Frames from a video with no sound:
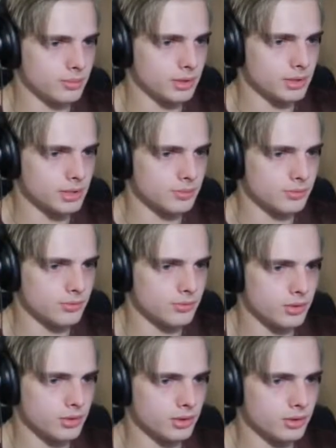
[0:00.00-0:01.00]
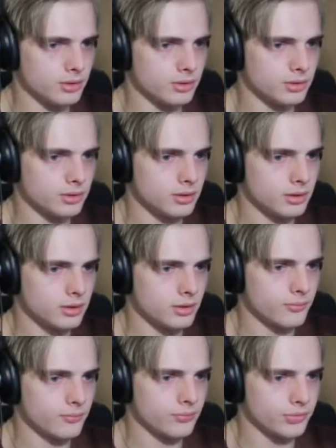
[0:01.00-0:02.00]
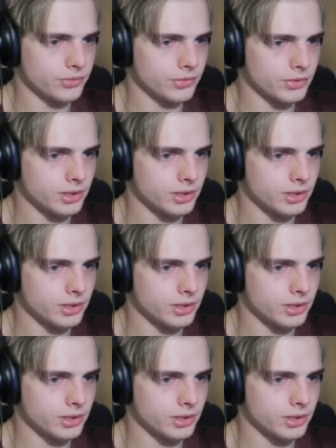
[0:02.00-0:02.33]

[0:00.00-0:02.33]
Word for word: one place before, you know.